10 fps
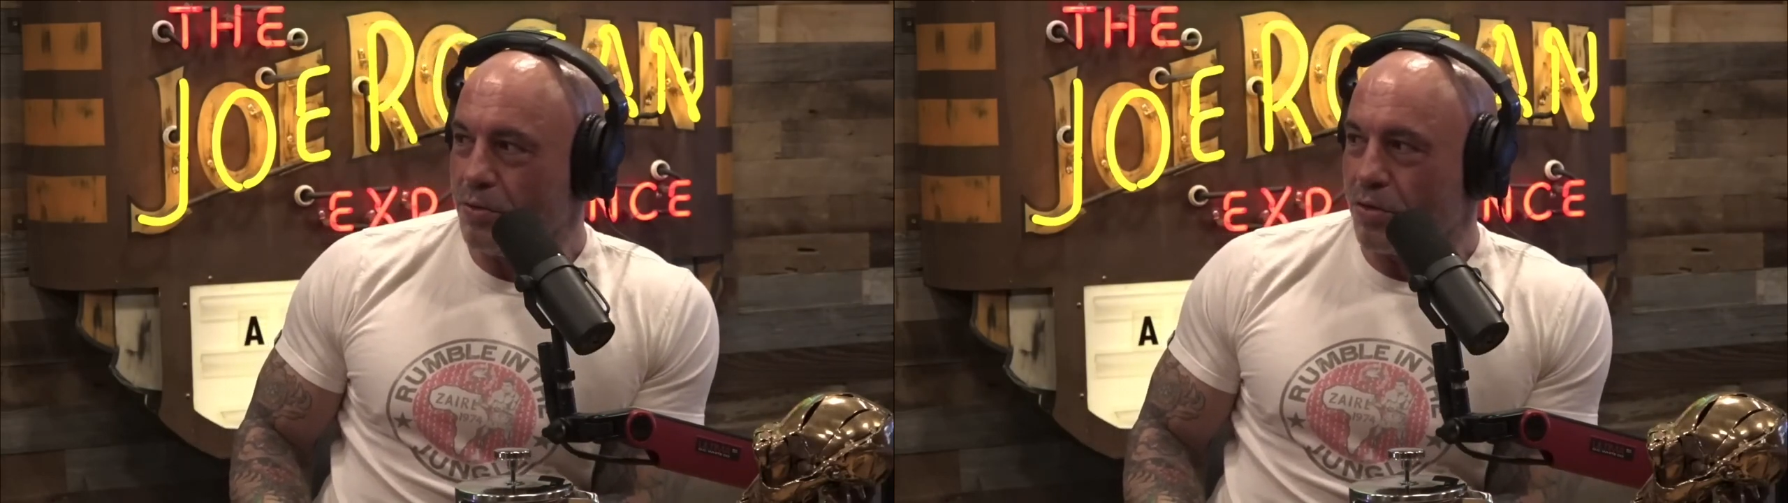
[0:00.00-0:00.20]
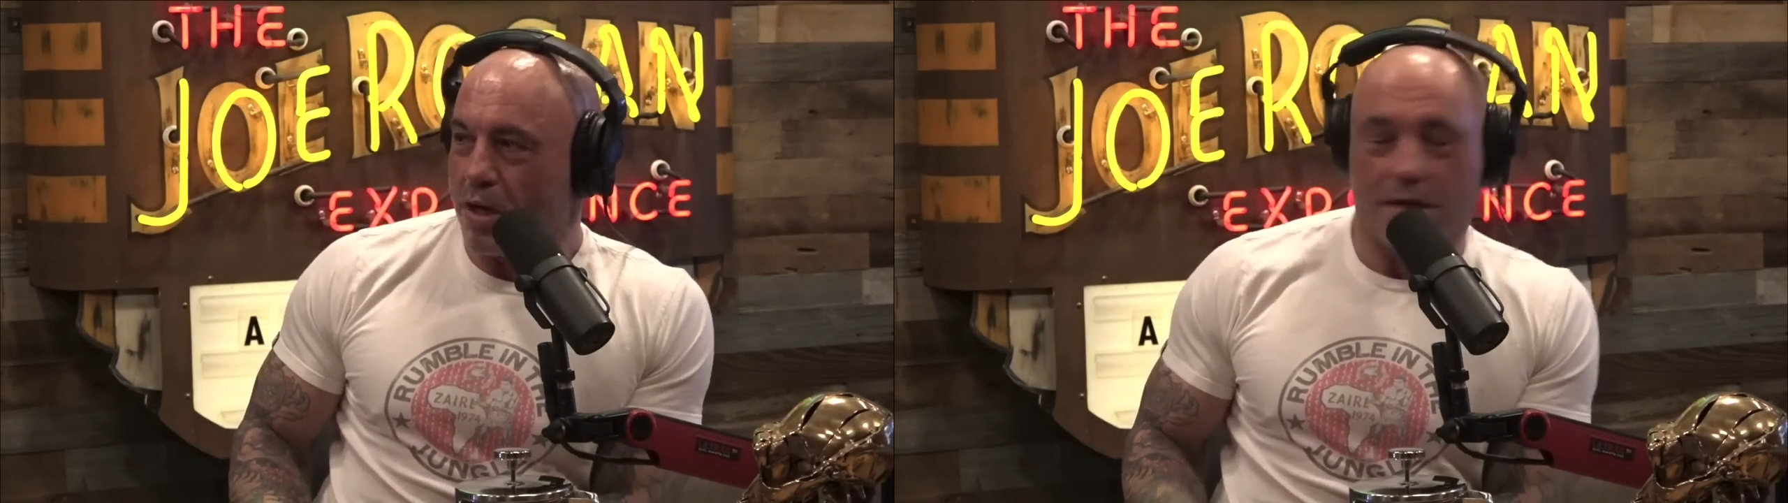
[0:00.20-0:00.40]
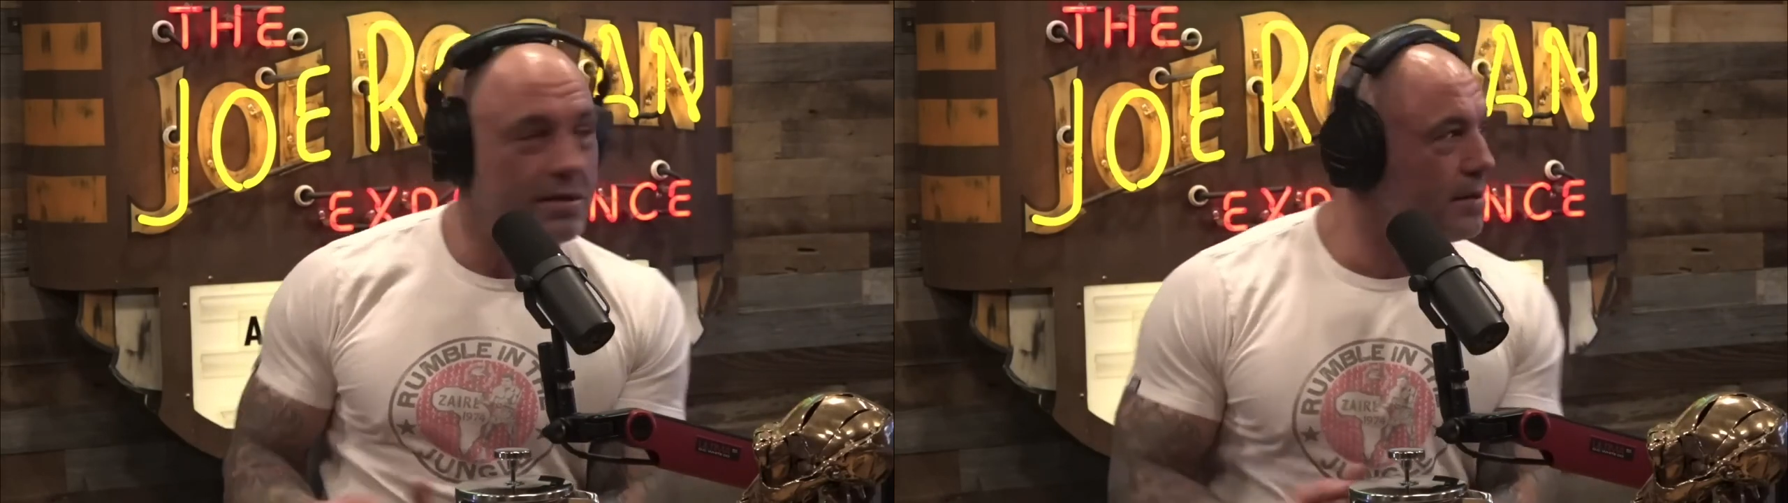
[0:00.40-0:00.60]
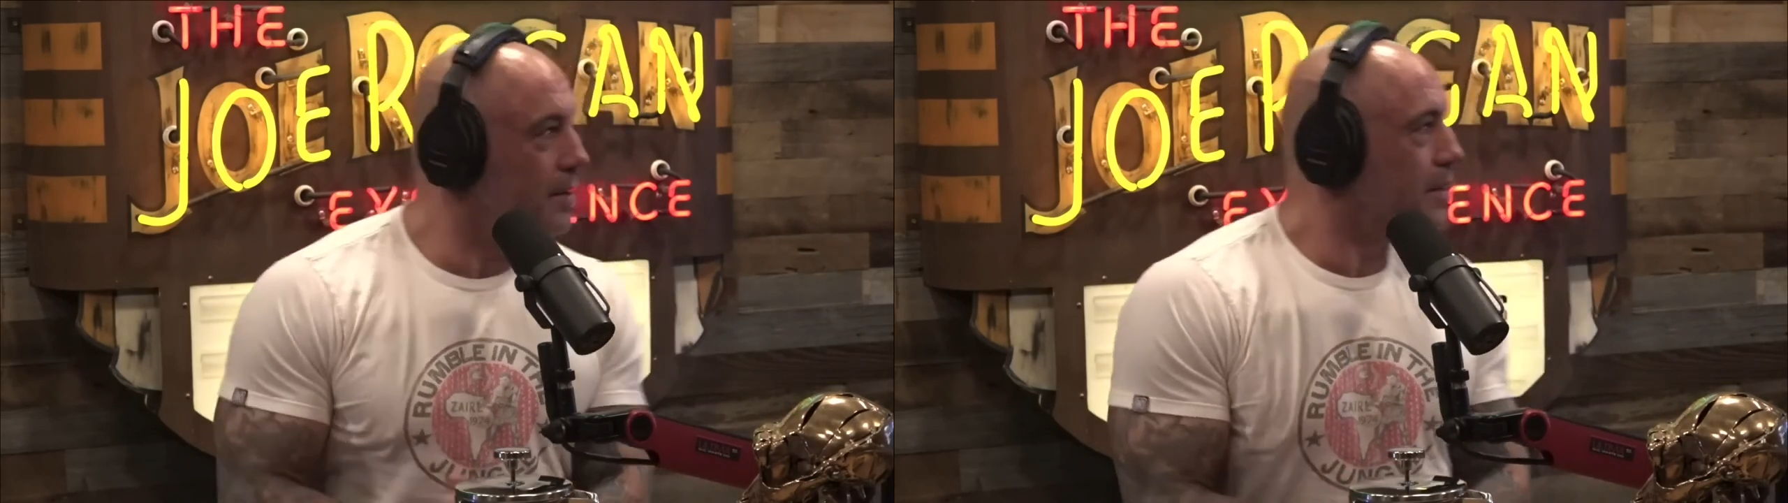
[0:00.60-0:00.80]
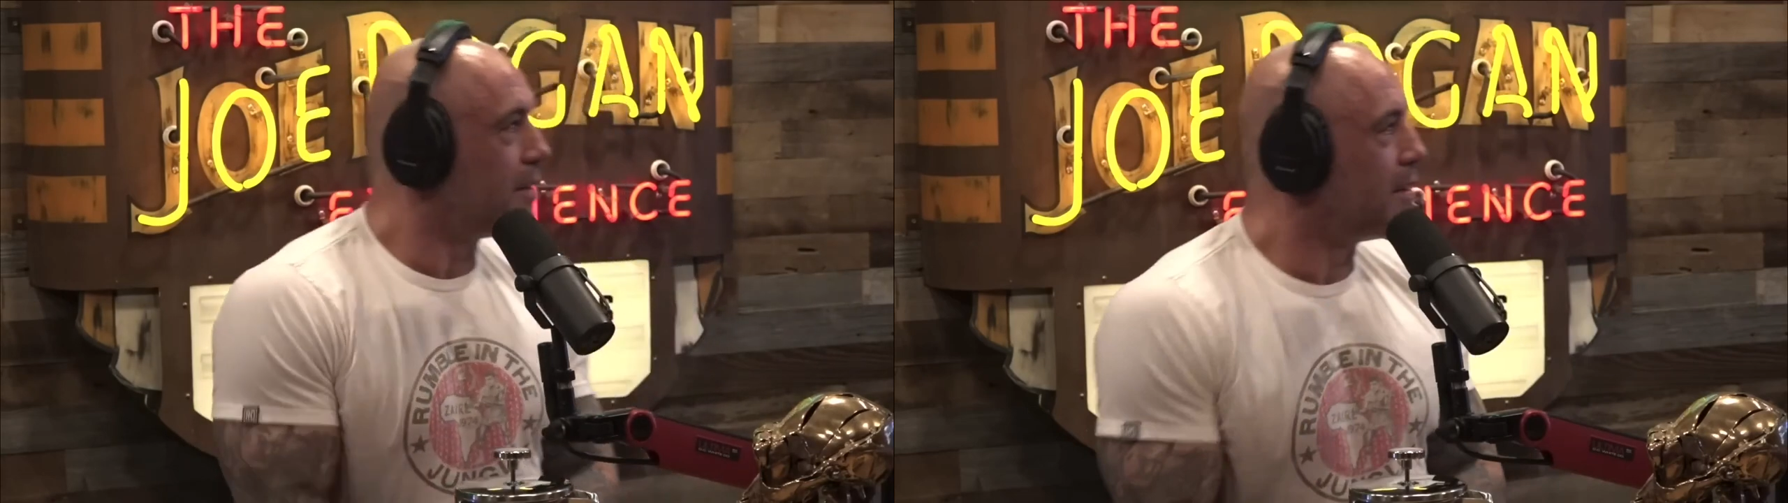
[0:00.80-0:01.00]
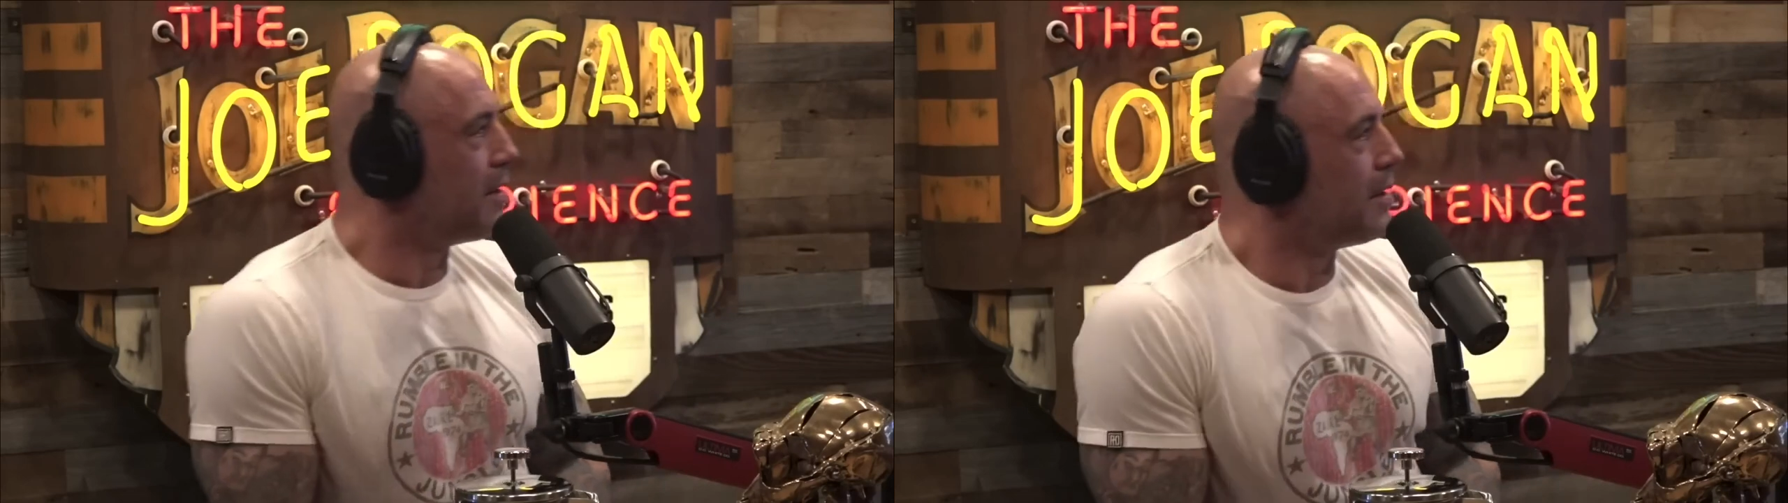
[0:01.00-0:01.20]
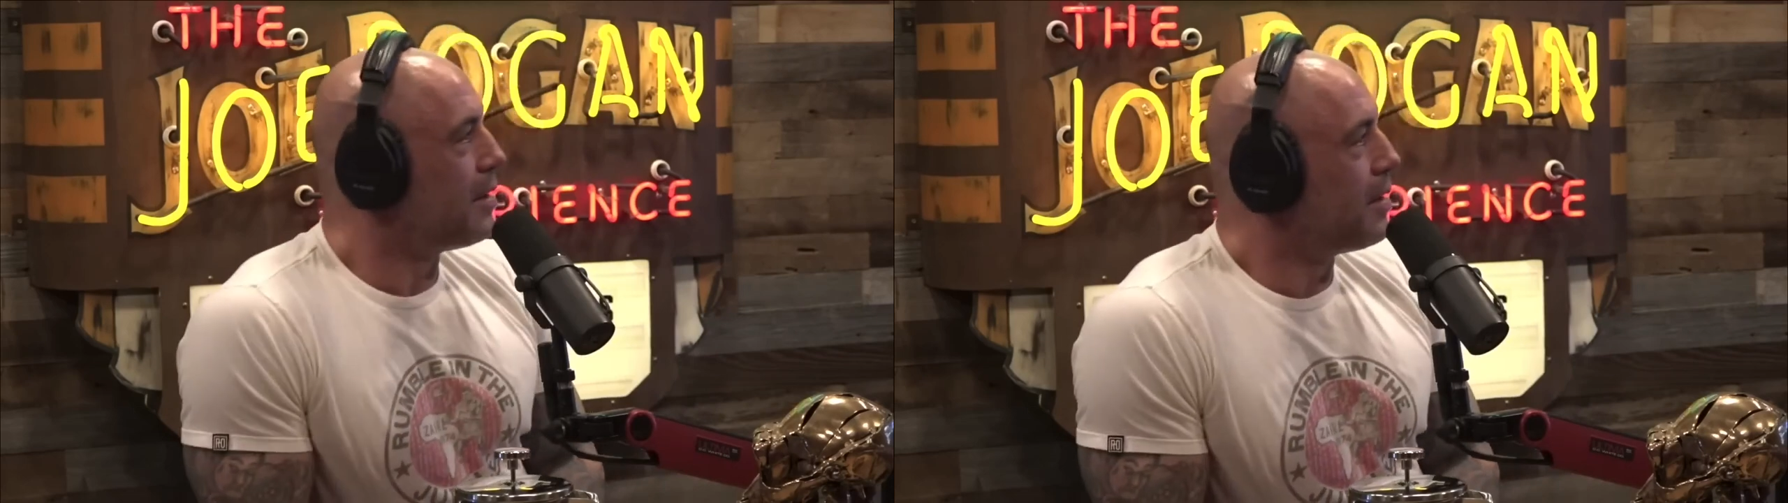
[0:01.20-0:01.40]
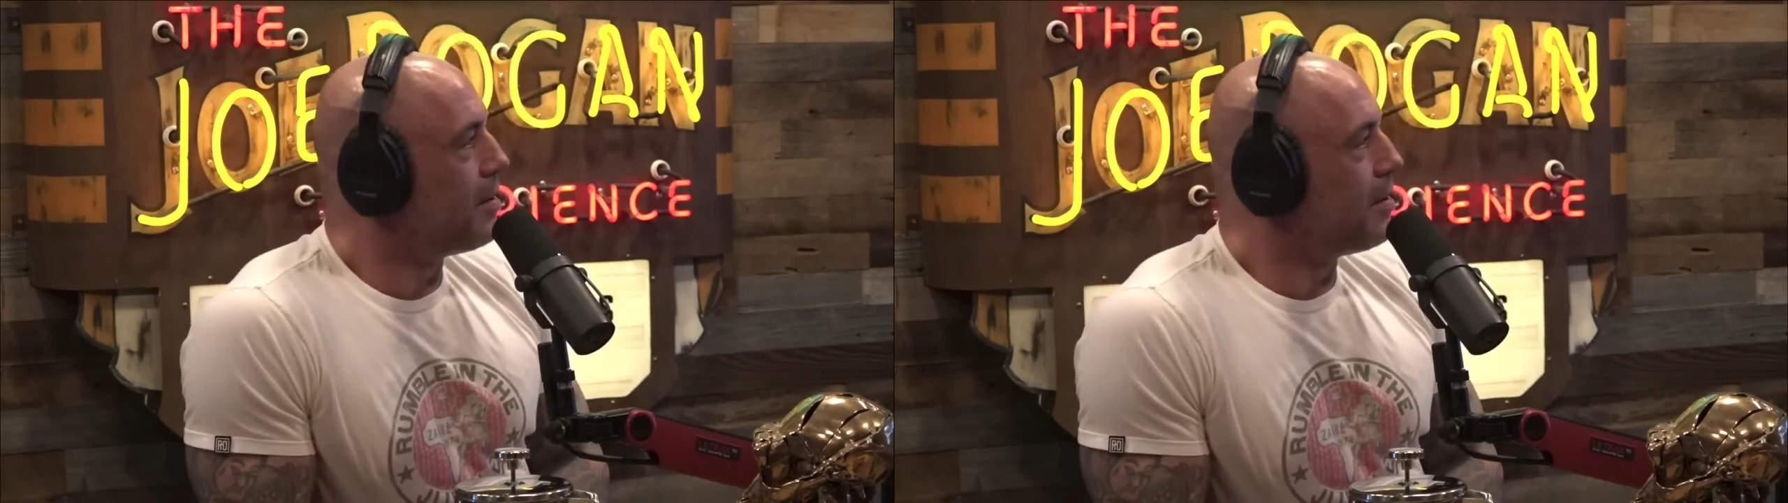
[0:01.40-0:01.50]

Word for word: trucks. Yeah, a picture of it.